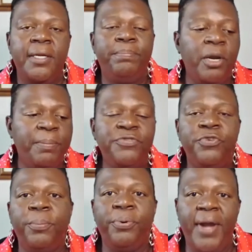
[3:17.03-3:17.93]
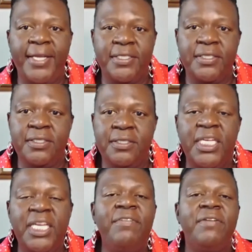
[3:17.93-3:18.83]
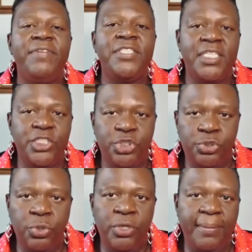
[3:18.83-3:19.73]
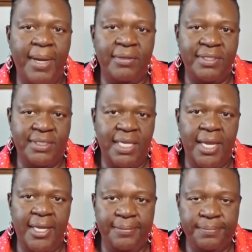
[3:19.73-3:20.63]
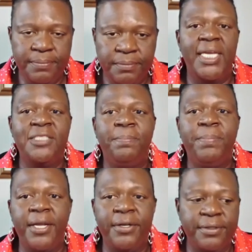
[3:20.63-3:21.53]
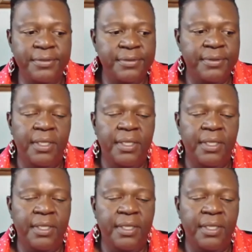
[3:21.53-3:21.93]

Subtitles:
Purposeful practice, even if it's at a shorter amount of time, is better